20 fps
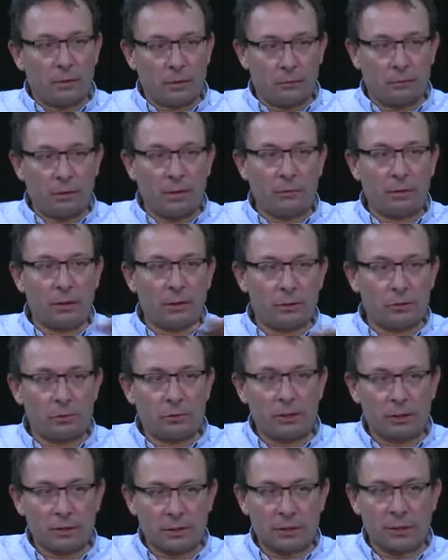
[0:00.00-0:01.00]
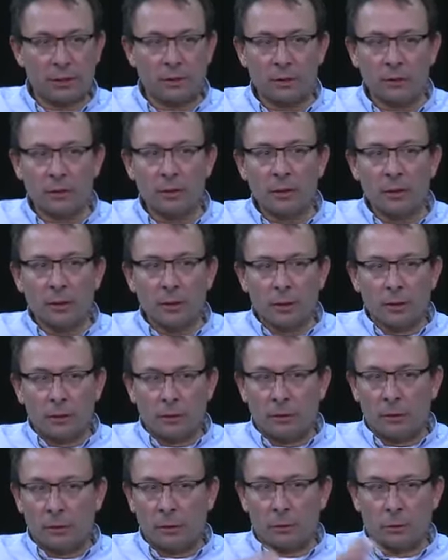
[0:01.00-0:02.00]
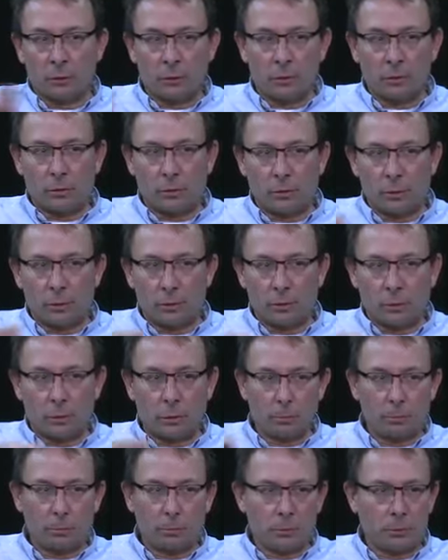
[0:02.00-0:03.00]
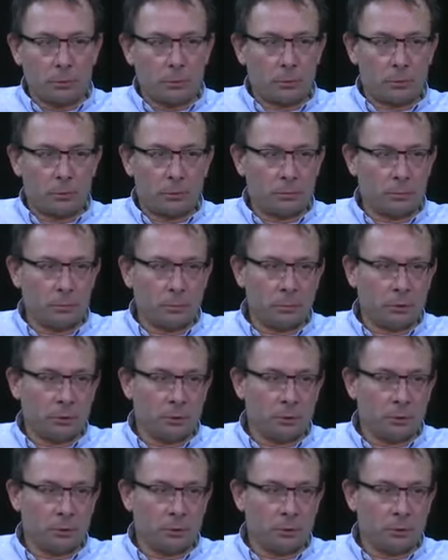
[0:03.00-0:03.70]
If you have heat stress, then your crop will be